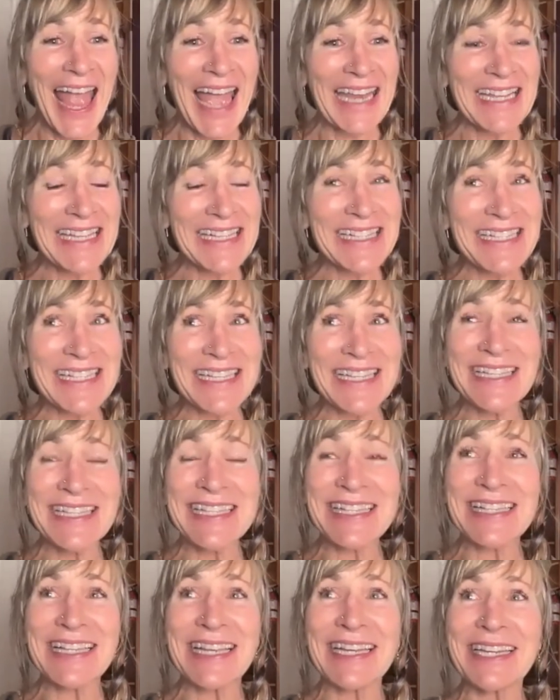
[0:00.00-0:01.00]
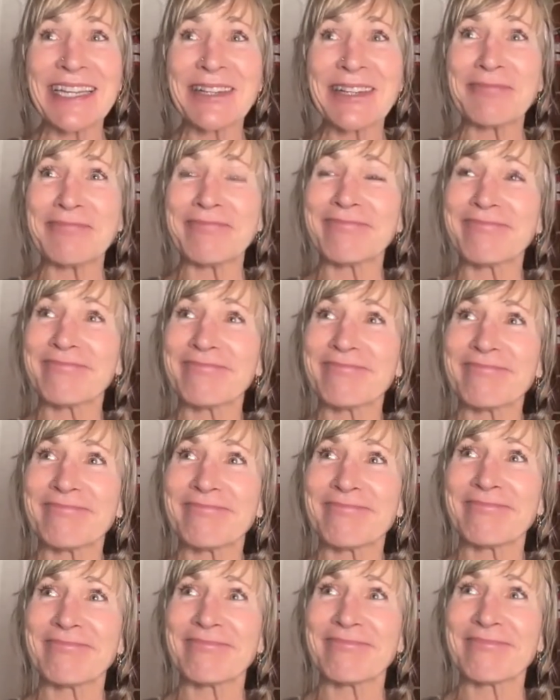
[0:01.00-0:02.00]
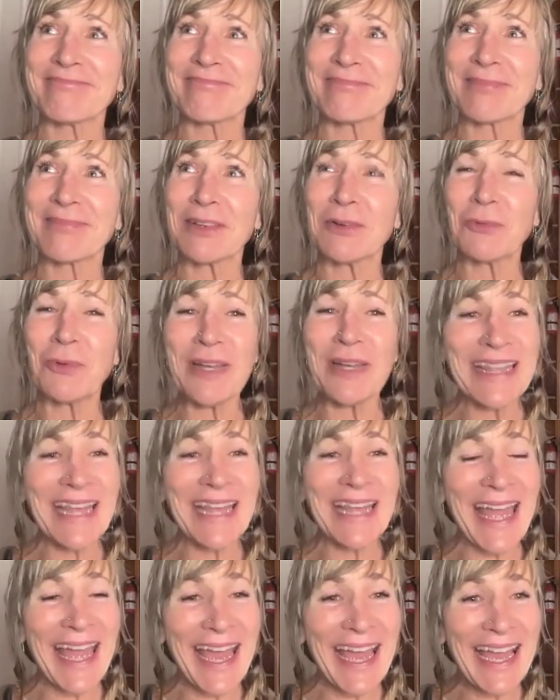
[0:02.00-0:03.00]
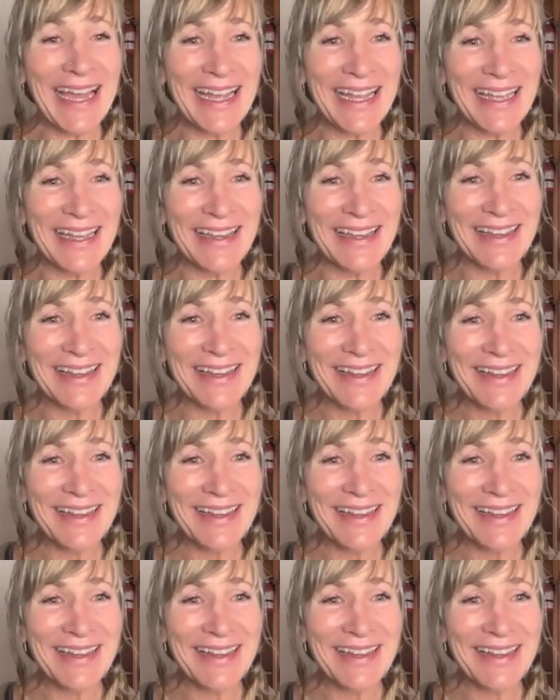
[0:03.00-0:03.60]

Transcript: And it's like, what the heck?